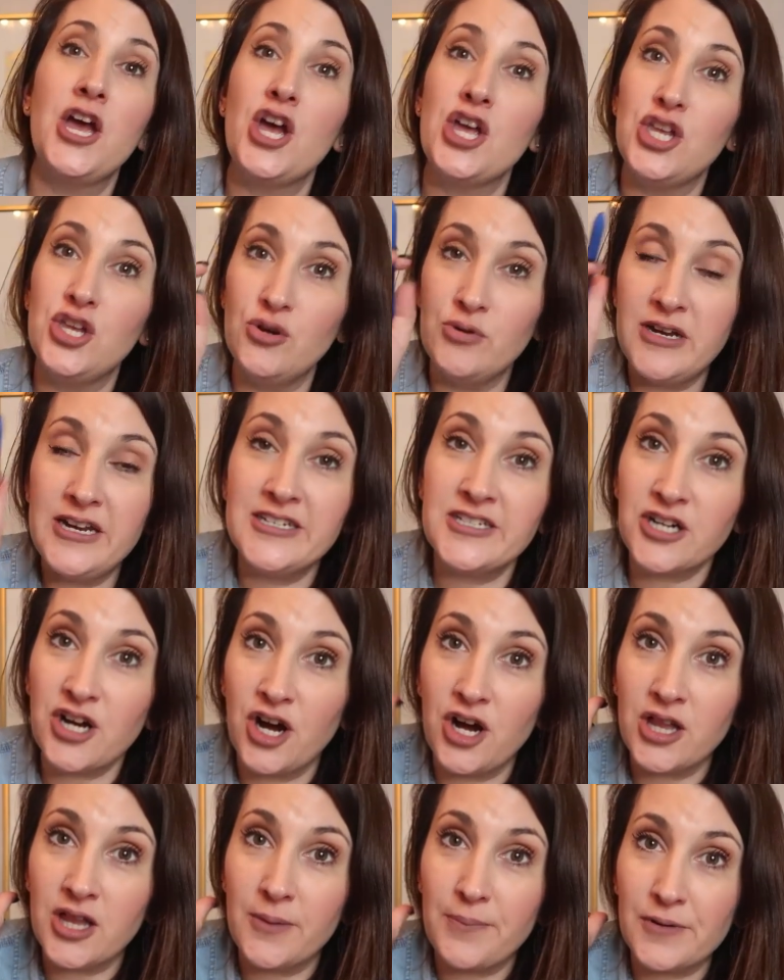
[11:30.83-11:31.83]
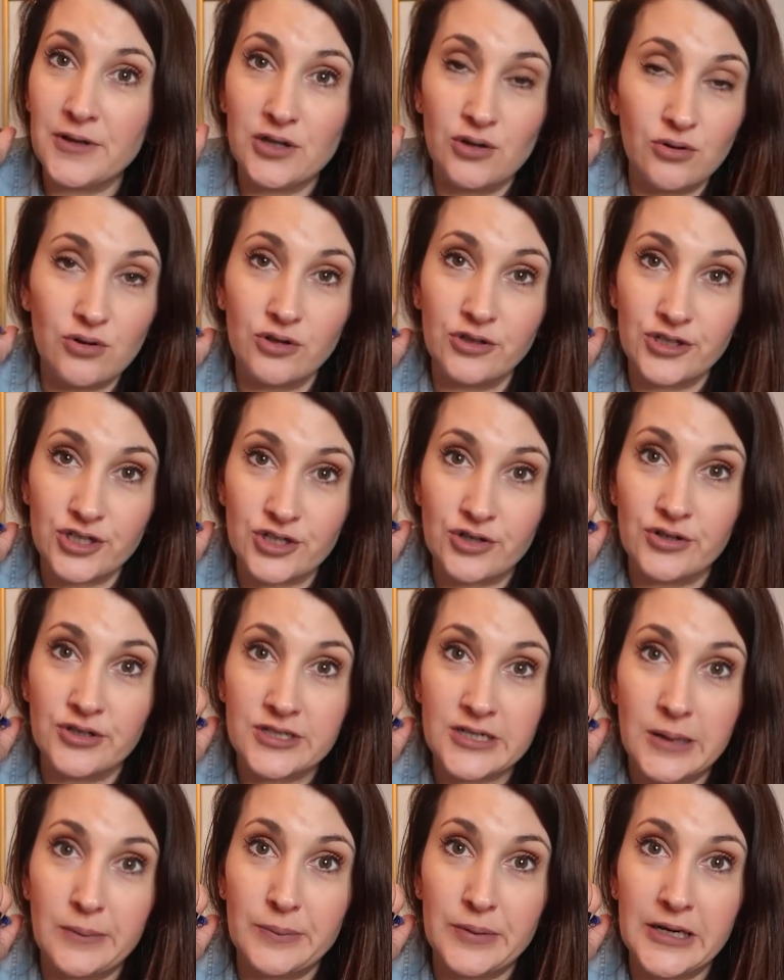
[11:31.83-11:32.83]
You need to call up a local insurance
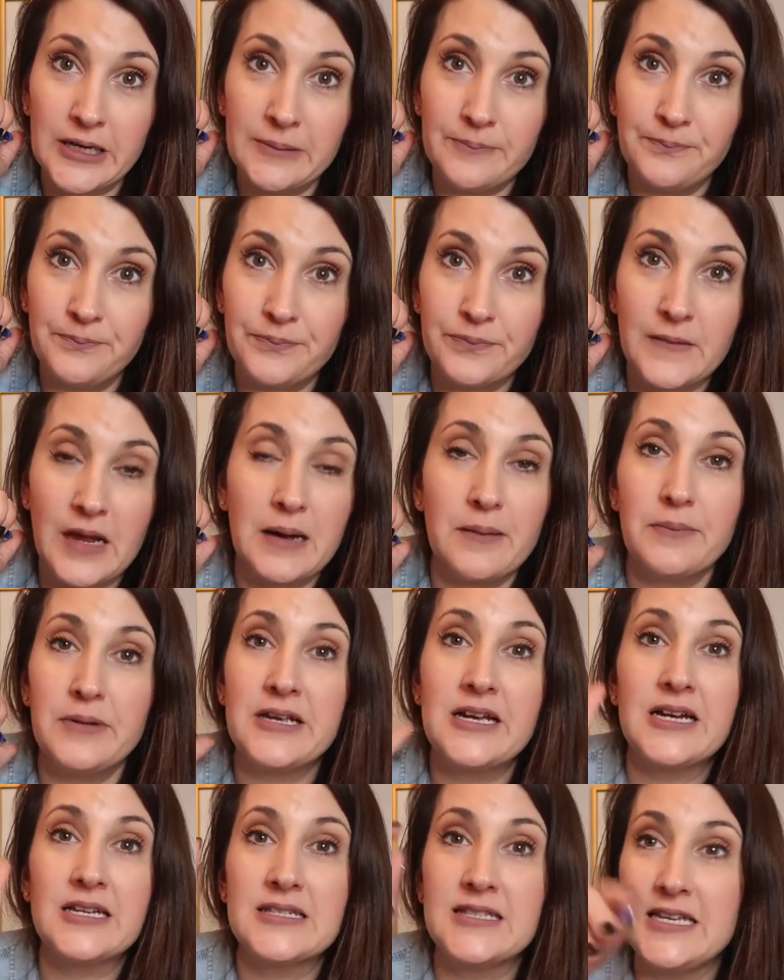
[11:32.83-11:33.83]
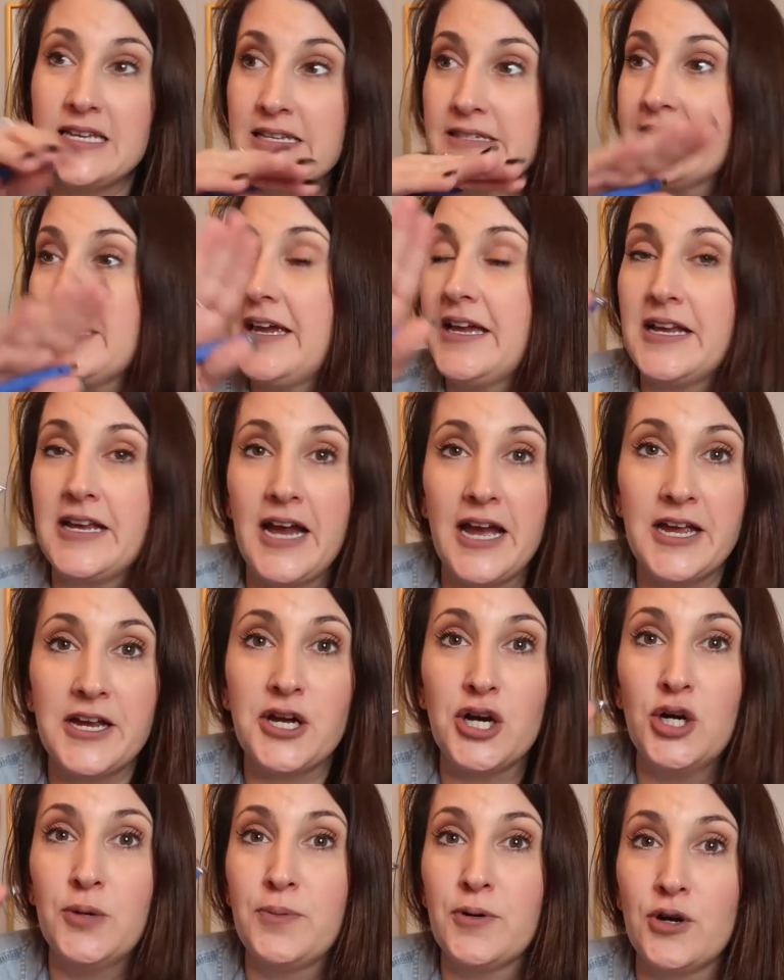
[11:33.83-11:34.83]
company because these like
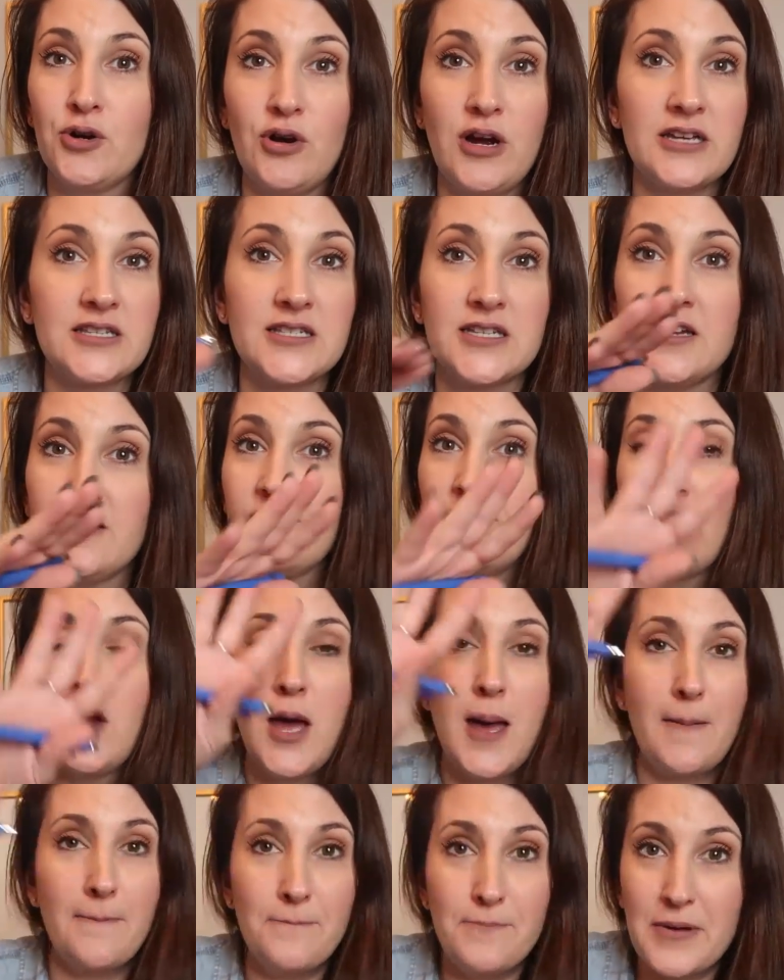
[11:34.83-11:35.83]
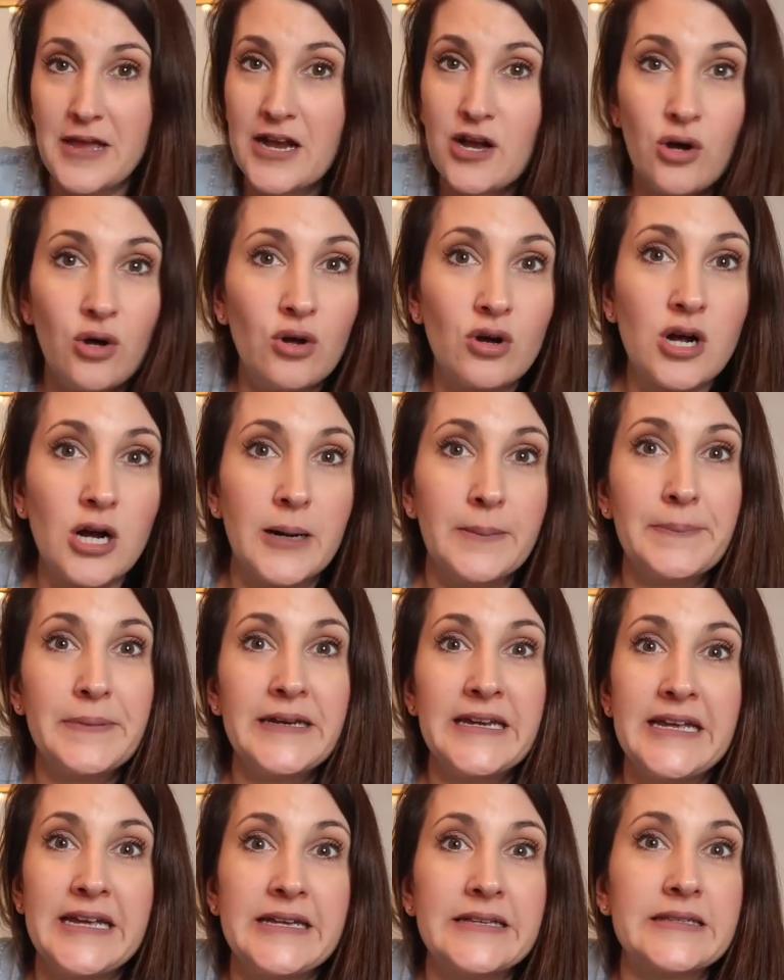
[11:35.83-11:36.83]
Geico, Progressive, big old
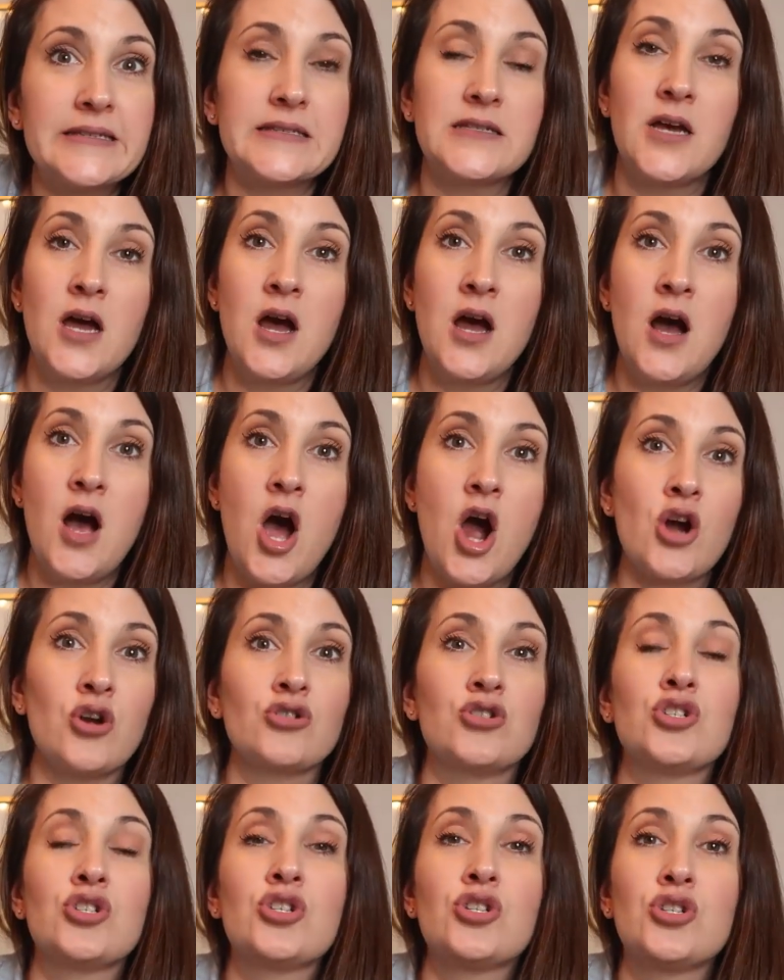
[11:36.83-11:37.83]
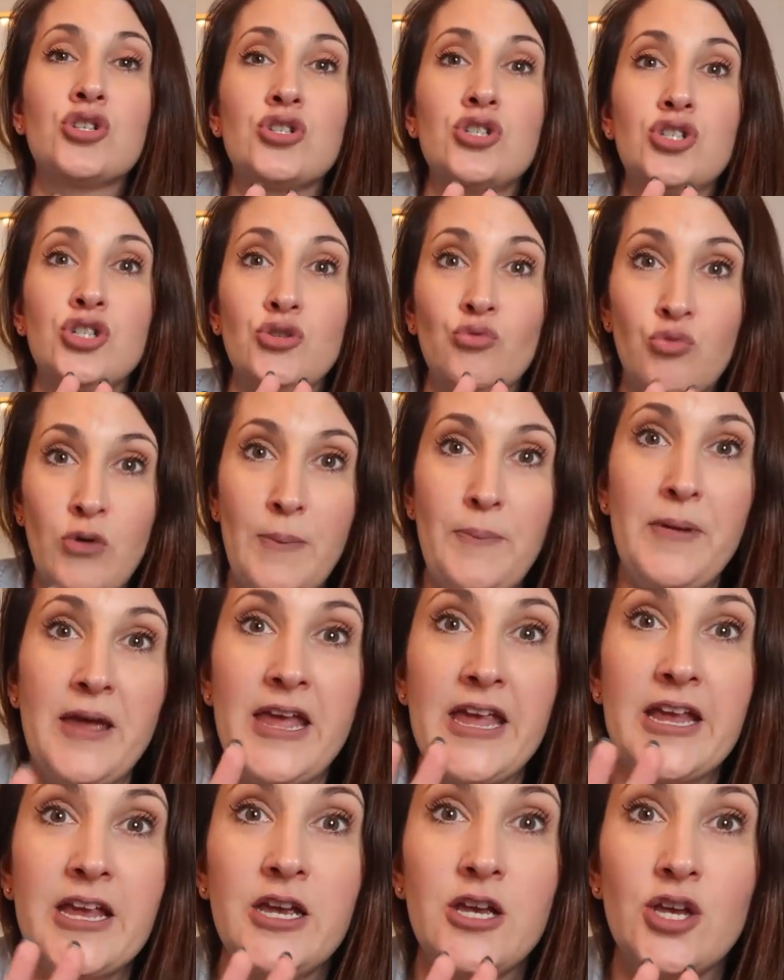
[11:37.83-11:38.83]
companies are
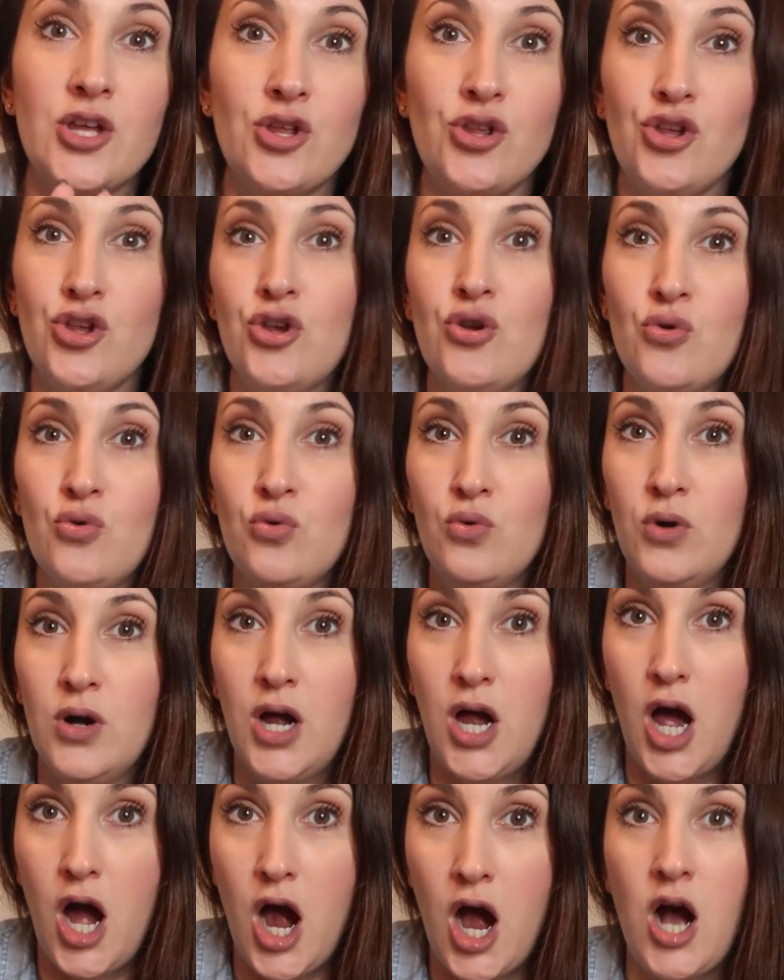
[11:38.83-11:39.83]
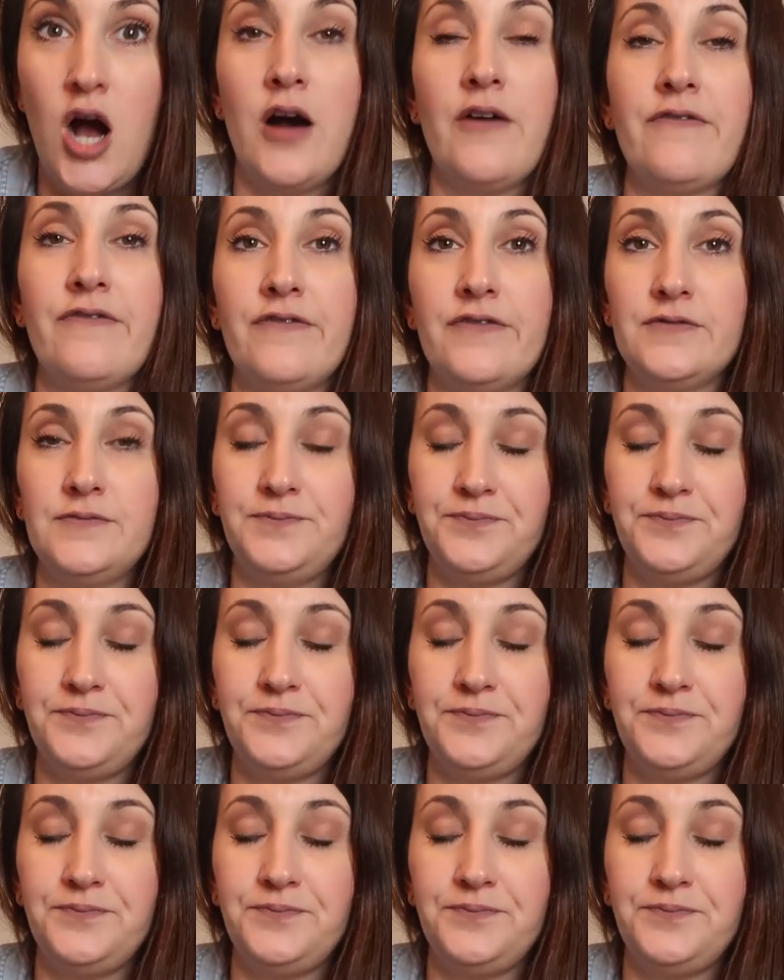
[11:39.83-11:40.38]
ripping you off.